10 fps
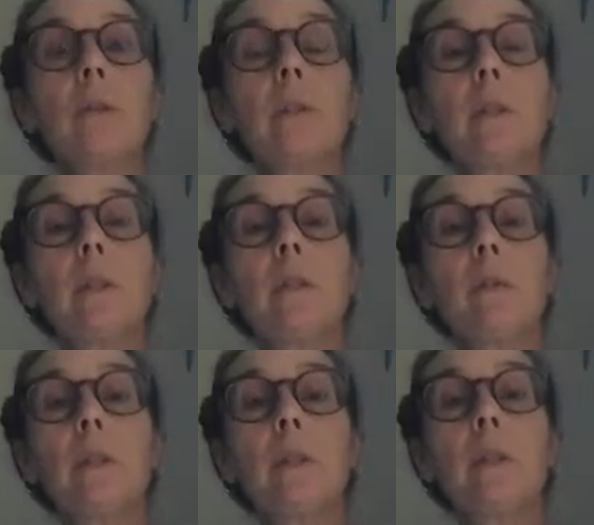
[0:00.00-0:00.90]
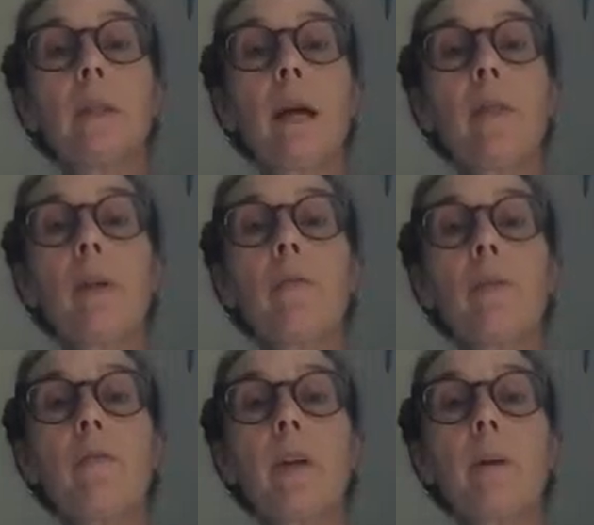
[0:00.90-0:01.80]
to deal with the death of
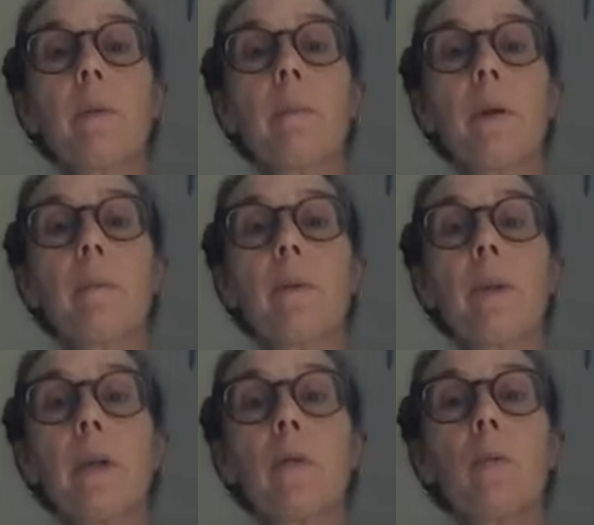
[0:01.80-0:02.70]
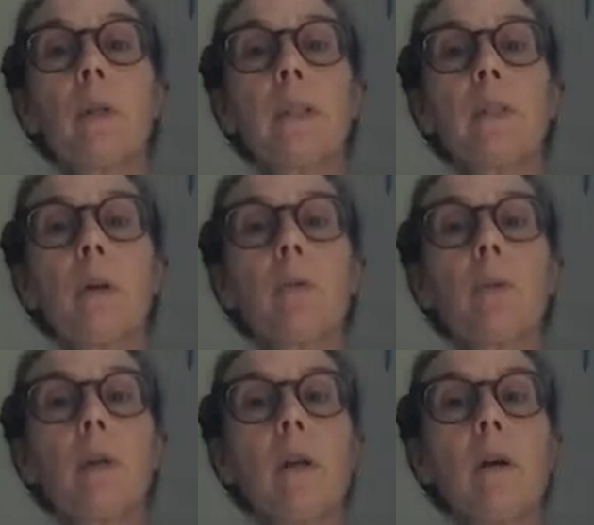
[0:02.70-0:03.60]
a family member that you really don't
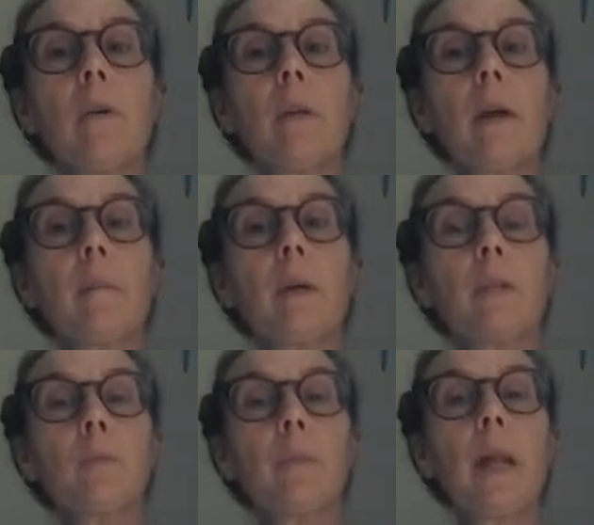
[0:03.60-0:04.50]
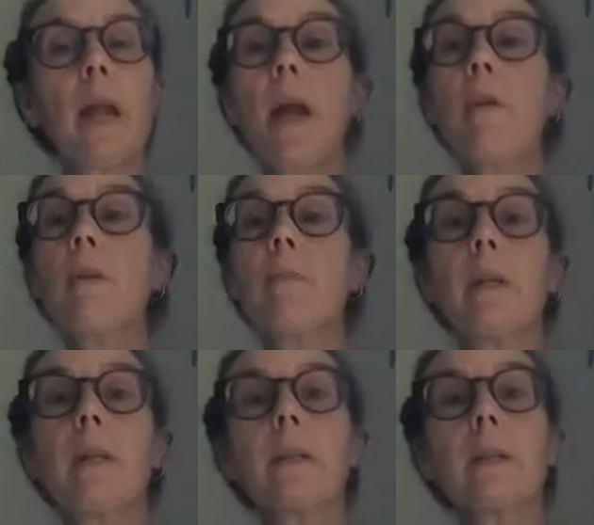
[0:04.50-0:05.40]
know that much, but
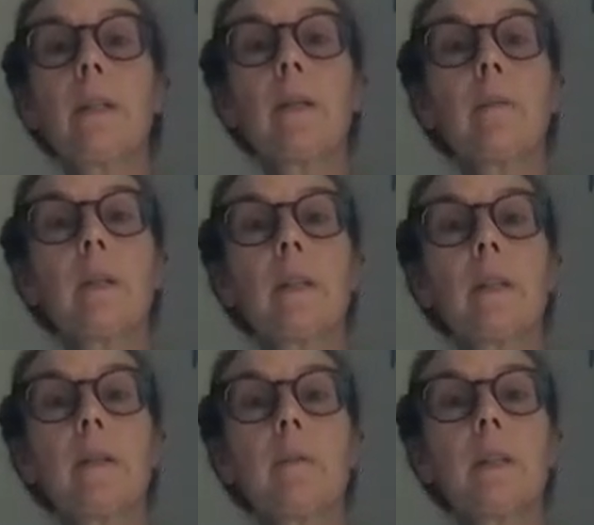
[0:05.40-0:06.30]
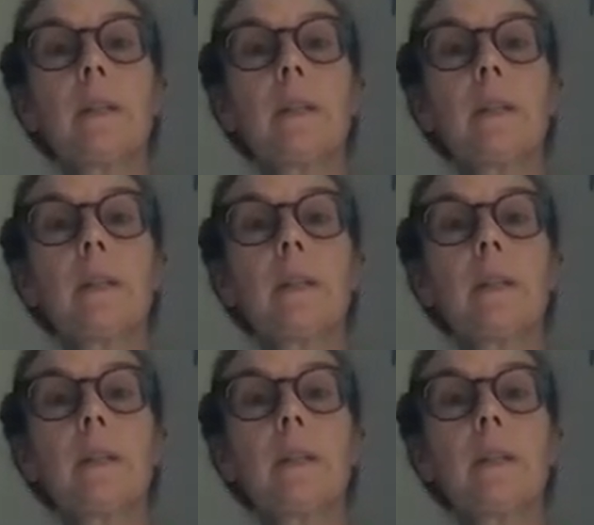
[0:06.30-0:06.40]
everybody is terribly, terribly